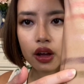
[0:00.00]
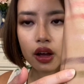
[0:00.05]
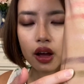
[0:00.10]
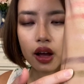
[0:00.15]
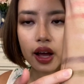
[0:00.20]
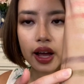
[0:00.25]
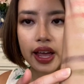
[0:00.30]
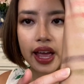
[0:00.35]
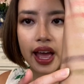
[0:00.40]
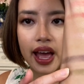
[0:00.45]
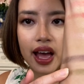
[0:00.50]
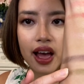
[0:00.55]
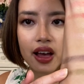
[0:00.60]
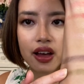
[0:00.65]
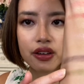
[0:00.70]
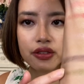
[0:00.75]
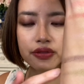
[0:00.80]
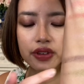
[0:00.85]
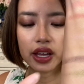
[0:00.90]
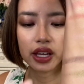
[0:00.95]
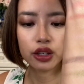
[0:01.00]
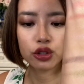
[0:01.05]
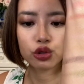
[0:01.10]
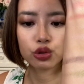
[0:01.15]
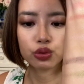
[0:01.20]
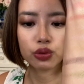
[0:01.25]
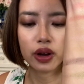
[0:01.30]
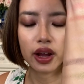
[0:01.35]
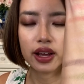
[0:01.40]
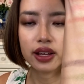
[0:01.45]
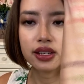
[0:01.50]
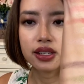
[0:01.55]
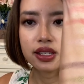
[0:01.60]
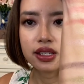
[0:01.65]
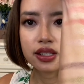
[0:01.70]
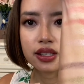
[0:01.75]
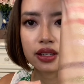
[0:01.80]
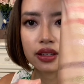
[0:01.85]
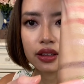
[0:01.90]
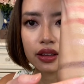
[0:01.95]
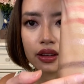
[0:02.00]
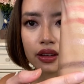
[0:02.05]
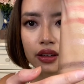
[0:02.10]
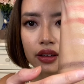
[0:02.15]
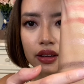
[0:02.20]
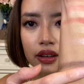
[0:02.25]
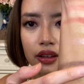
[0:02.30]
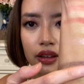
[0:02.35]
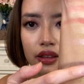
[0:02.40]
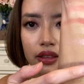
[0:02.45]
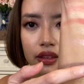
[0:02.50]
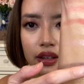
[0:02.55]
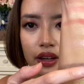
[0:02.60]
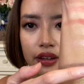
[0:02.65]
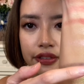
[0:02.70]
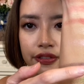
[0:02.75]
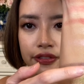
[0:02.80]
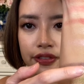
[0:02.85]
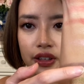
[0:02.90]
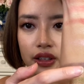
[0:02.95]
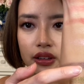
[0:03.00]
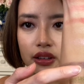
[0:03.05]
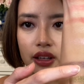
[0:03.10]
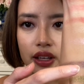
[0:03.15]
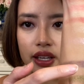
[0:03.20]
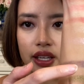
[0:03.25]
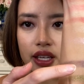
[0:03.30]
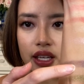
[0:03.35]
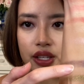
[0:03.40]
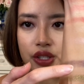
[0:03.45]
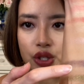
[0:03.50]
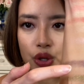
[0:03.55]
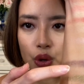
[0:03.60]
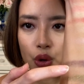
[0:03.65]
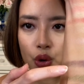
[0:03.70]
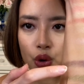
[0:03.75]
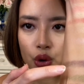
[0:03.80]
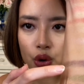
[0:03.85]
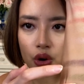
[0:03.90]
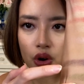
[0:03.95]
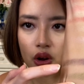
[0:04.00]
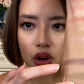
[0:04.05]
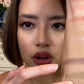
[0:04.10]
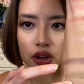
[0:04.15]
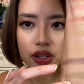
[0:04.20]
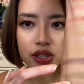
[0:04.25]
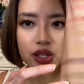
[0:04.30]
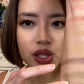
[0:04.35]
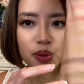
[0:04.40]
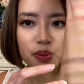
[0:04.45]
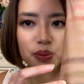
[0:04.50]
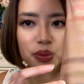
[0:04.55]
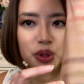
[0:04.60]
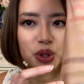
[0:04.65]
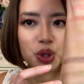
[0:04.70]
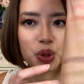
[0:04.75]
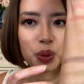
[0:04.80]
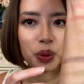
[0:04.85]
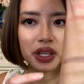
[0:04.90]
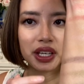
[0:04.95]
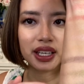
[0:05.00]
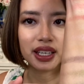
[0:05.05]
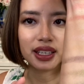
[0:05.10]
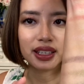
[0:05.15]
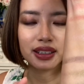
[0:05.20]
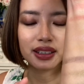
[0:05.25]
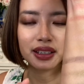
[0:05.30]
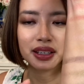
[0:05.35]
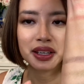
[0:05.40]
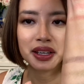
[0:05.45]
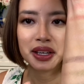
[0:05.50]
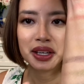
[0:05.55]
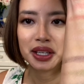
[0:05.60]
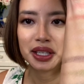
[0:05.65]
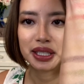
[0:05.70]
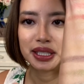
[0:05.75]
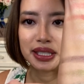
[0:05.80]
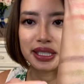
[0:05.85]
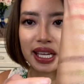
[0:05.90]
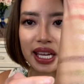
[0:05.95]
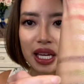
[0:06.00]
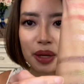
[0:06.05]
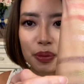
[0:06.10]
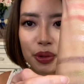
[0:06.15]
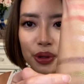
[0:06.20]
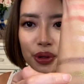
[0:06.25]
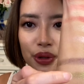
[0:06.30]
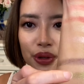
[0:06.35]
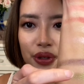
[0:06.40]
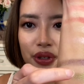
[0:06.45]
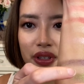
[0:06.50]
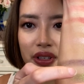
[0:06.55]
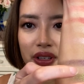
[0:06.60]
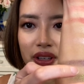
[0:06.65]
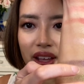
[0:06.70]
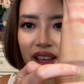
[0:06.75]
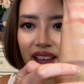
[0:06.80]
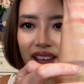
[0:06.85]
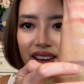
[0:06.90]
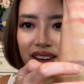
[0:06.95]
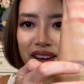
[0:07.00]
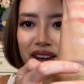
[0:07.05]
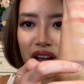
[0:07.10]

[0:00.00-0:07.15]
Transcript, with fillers: I have a dress that I feel like is a cross between Daybird and